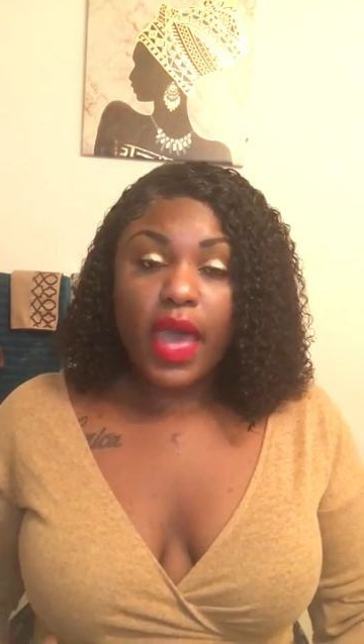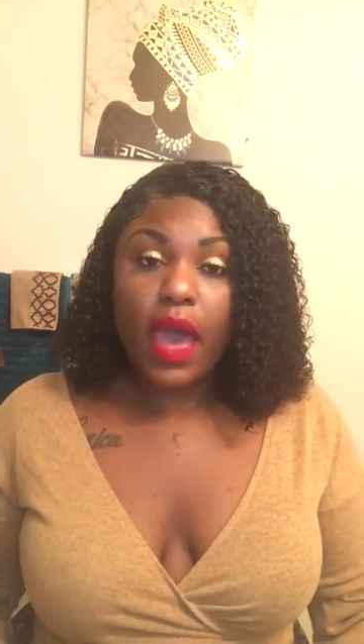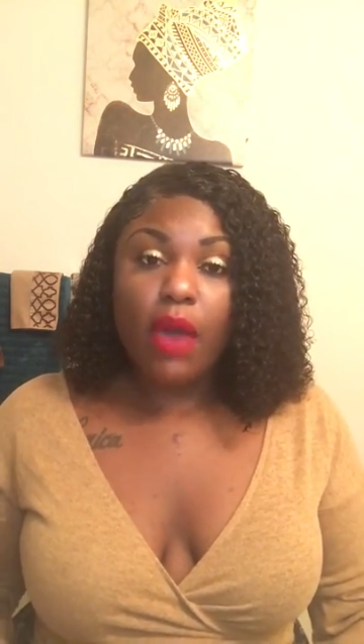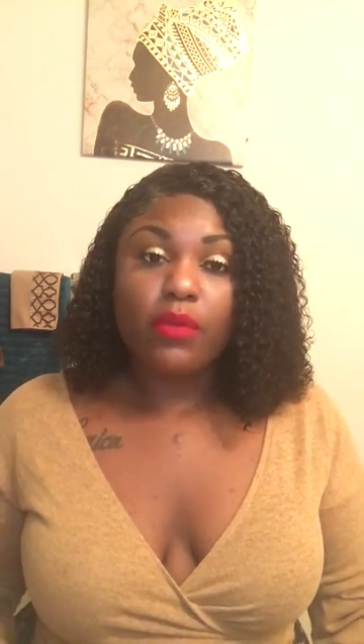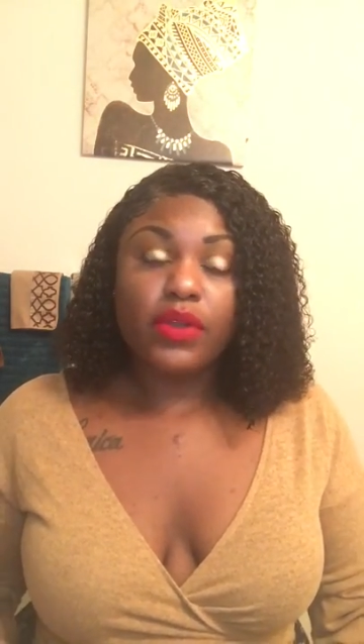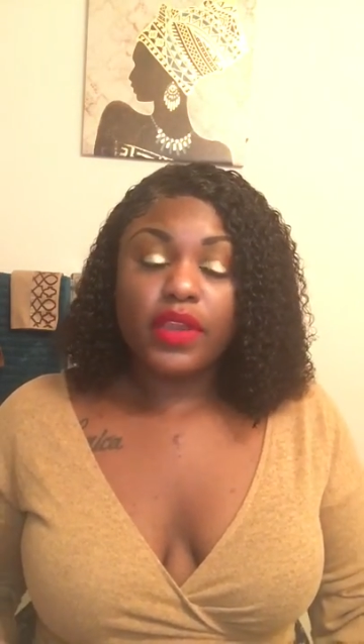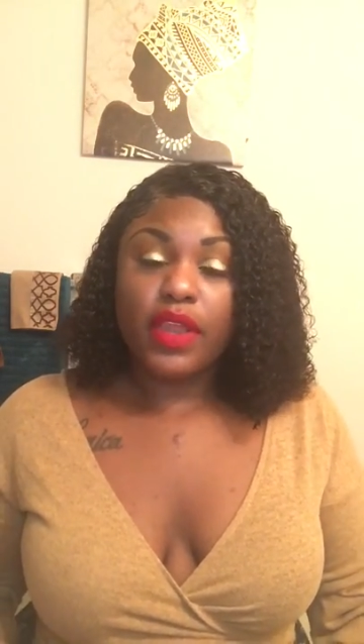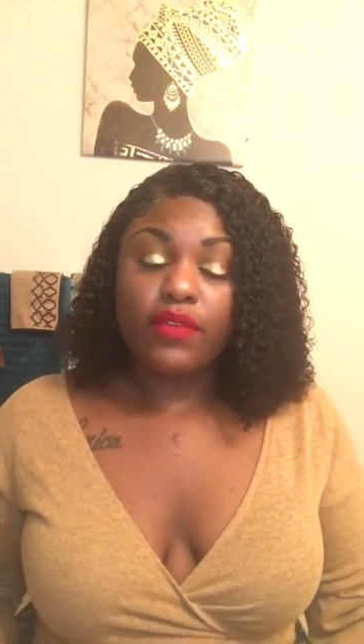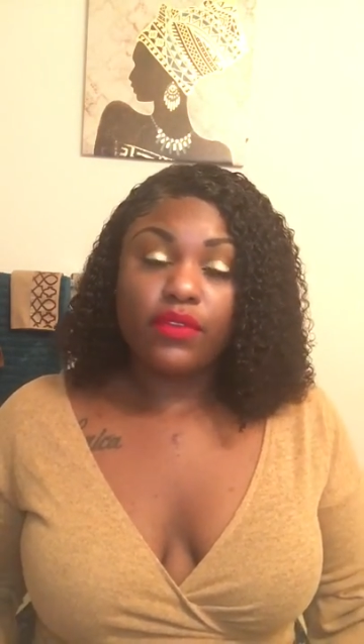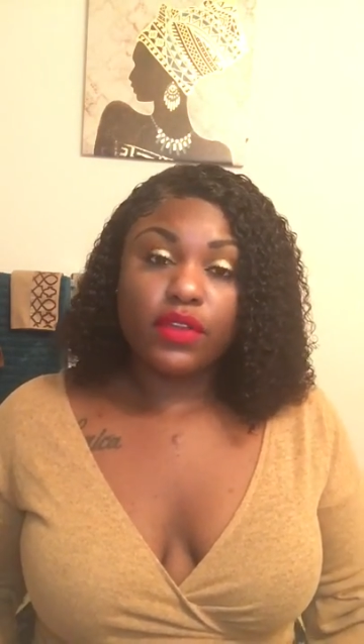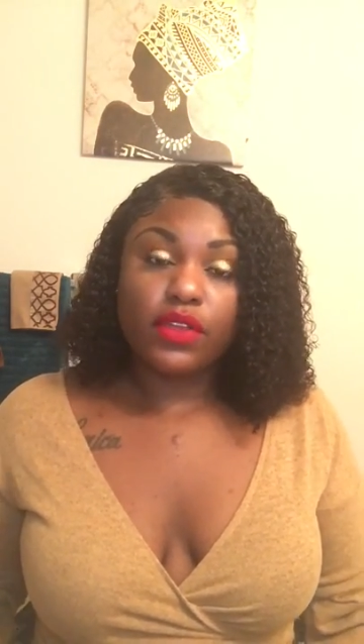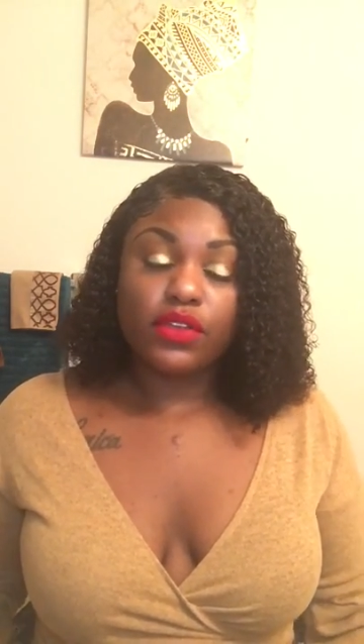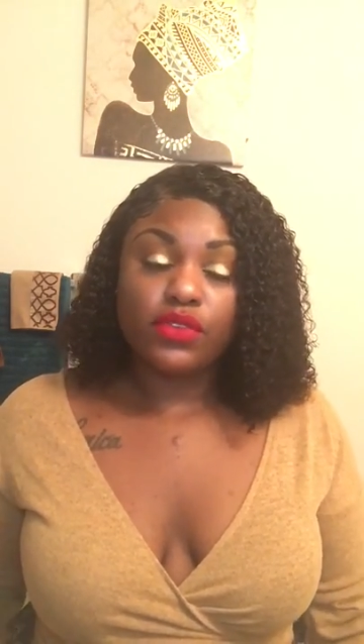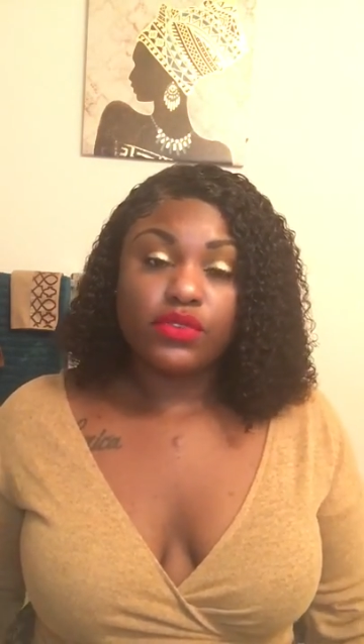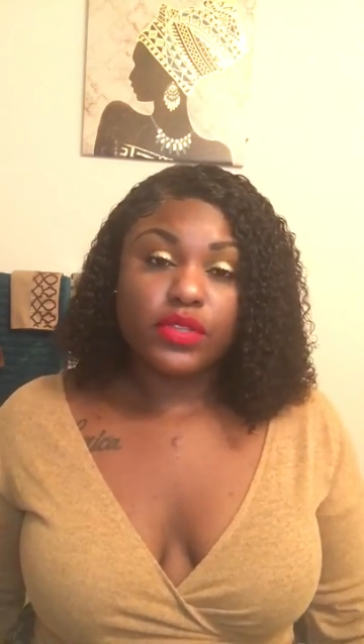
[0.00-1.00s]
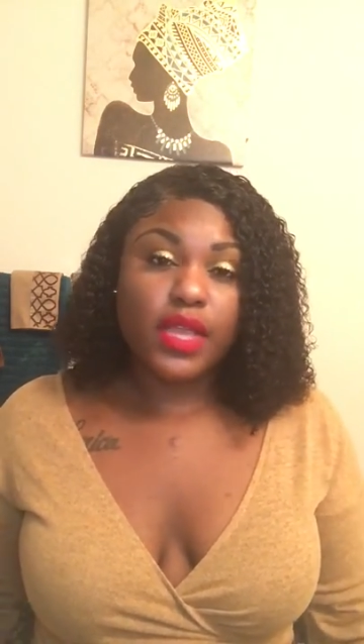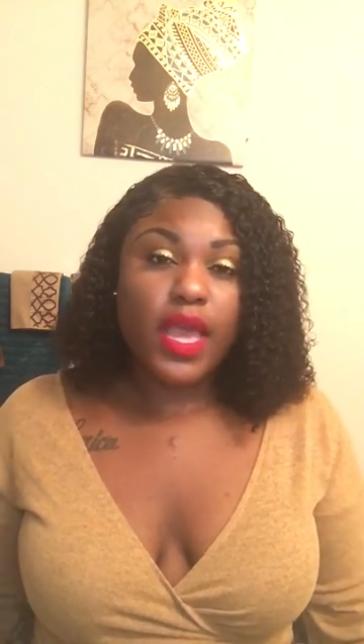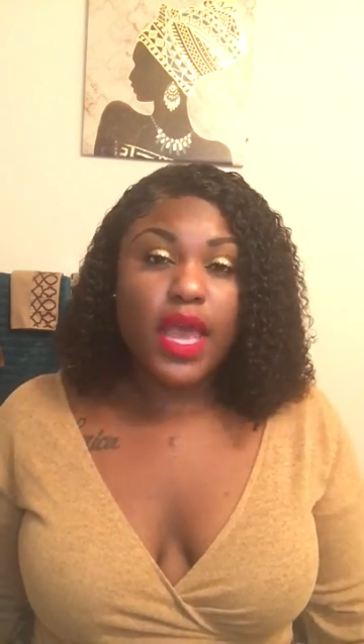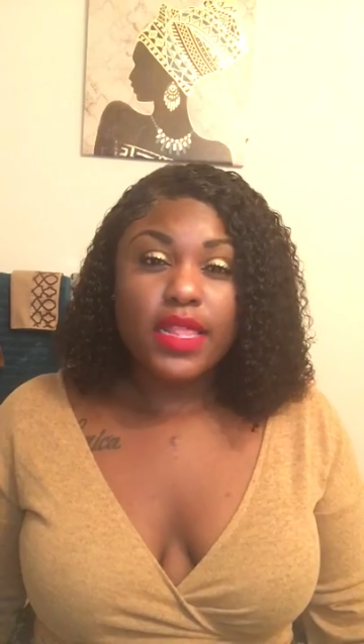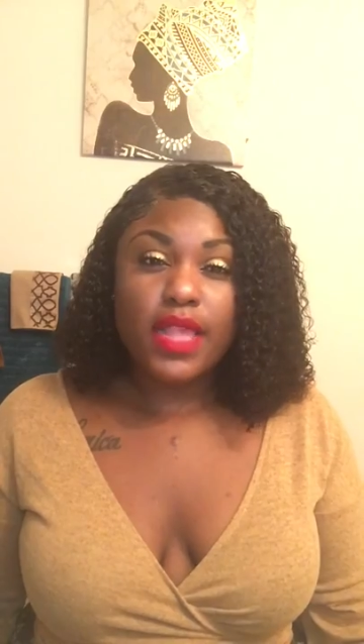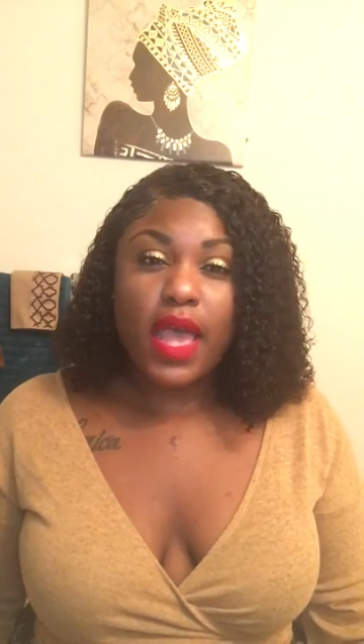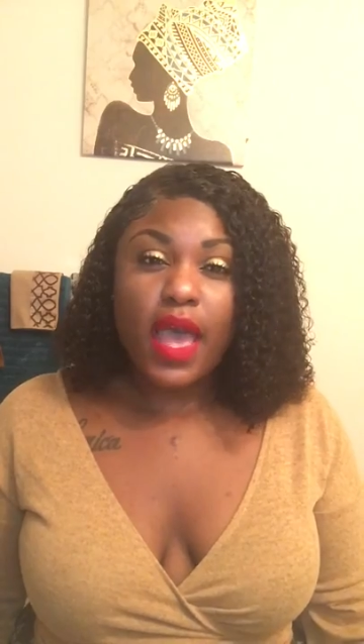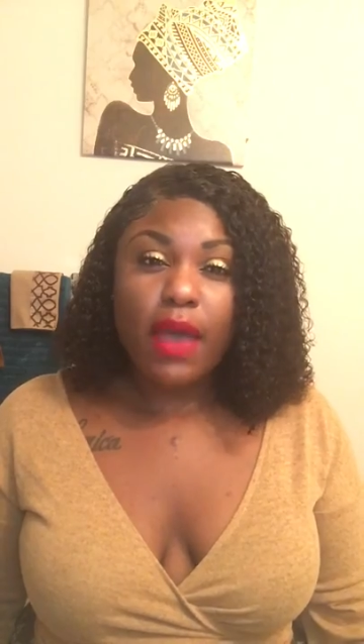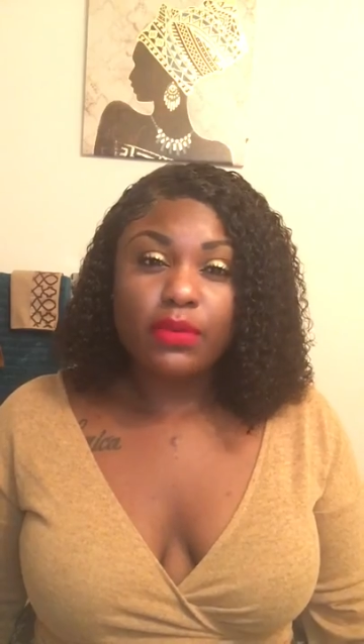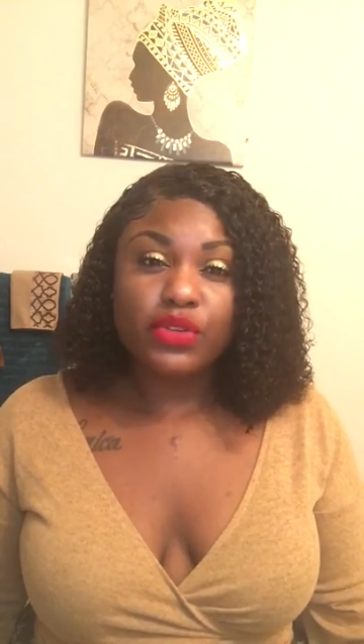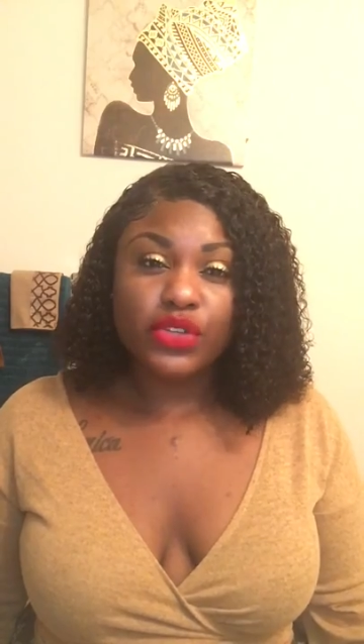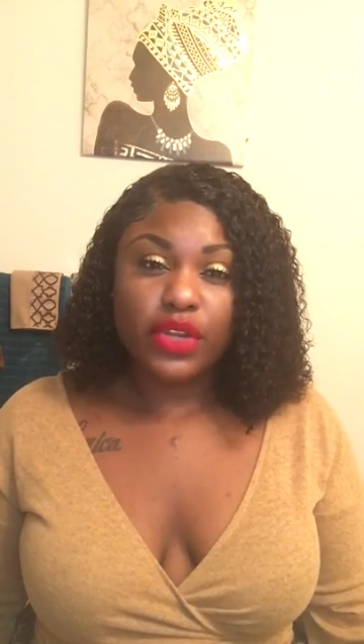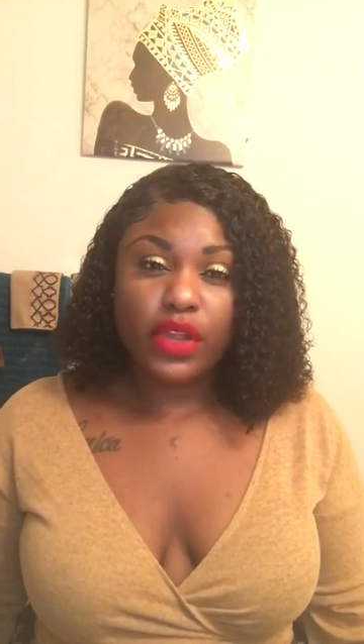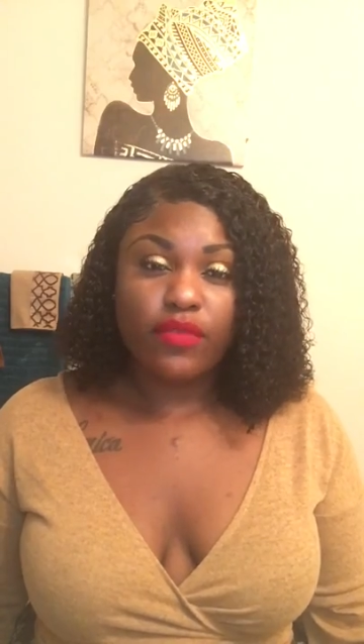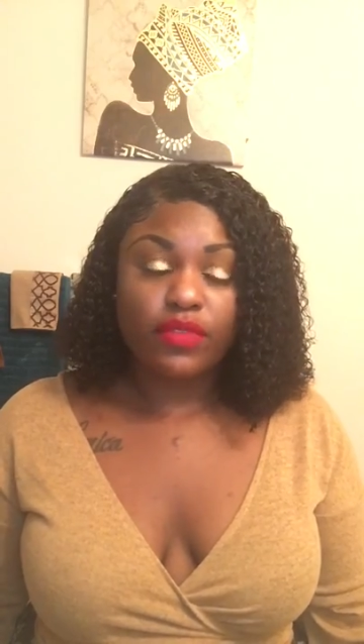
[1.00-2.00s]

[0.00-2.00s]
I would definitely use that as an option